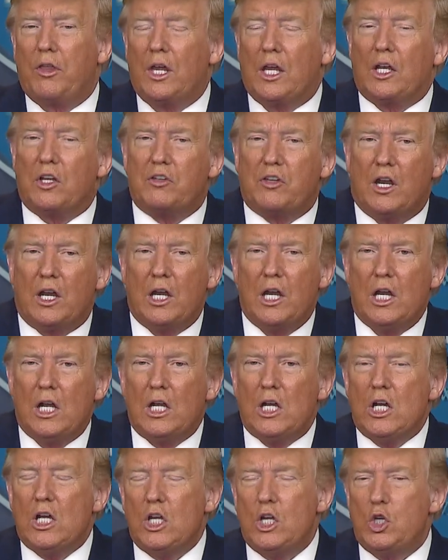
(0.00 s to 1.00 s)
things that
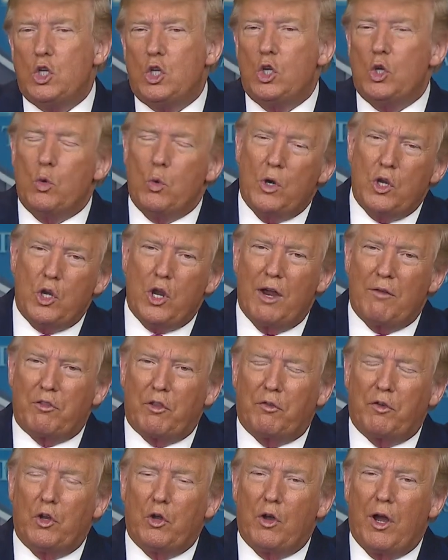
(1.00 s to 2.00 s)
you do when you
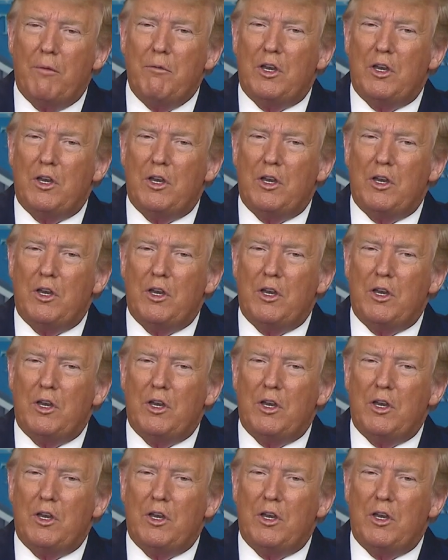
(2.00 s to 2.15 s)
have the flu.